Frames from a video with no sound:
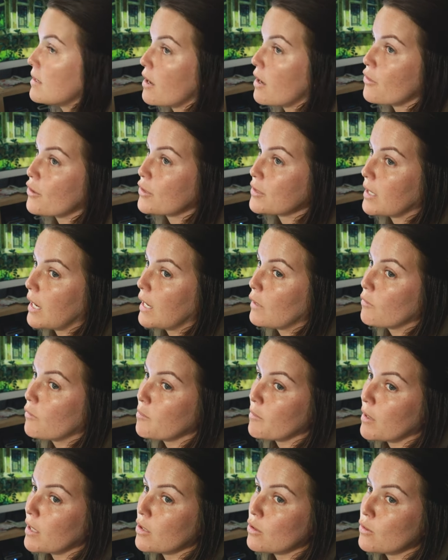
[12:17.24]
the other side we
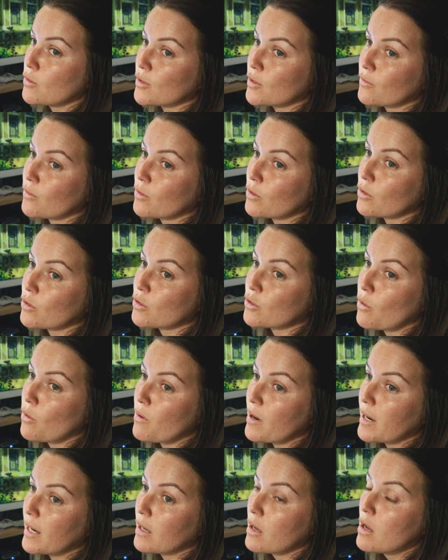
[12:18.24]
might use for
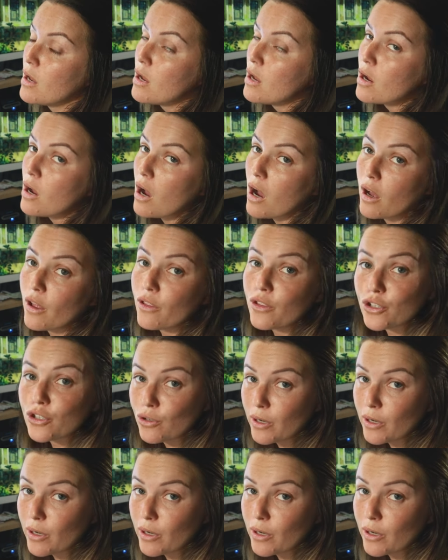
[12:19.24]
storing uh, the